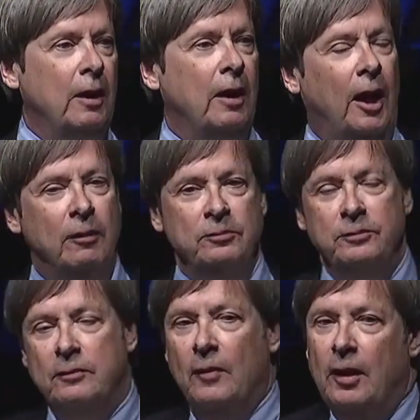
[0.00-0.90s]
Um,
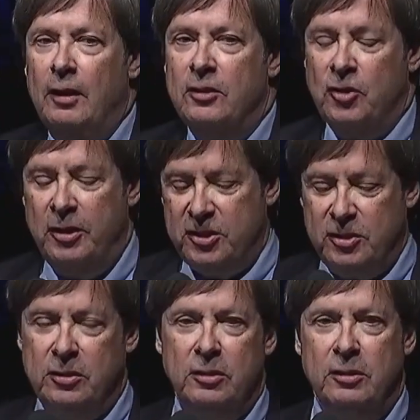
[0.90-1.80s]
so
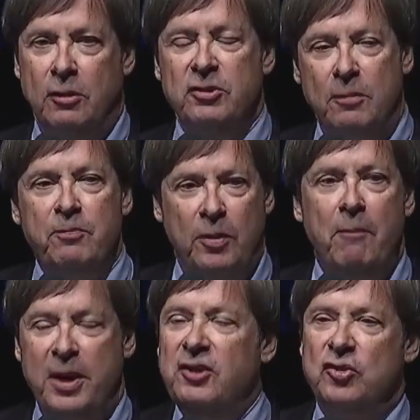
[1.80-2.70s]
this, there was a, a,
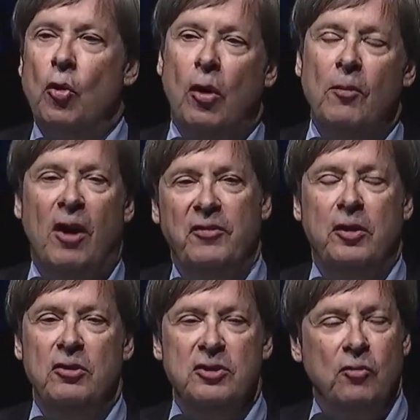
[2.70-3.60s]
big storm off the
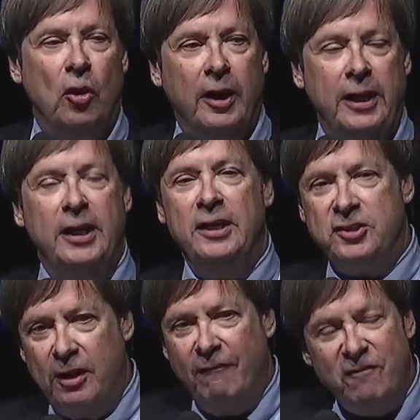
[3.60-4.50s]
coast of Oregon, and
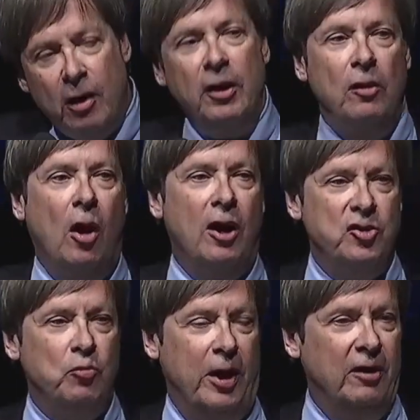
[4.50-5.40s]
this very
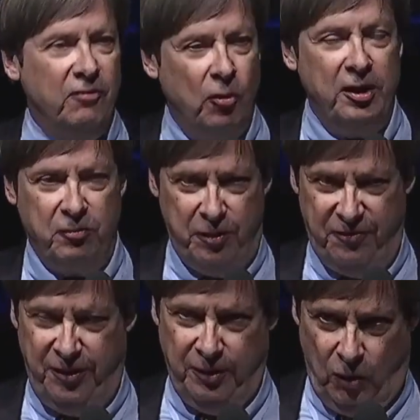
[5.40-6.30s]
large whale, 43
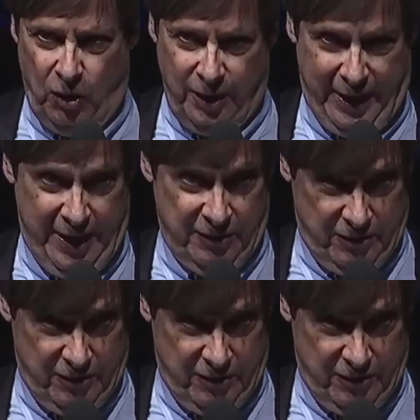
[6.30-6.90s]
feet long, eight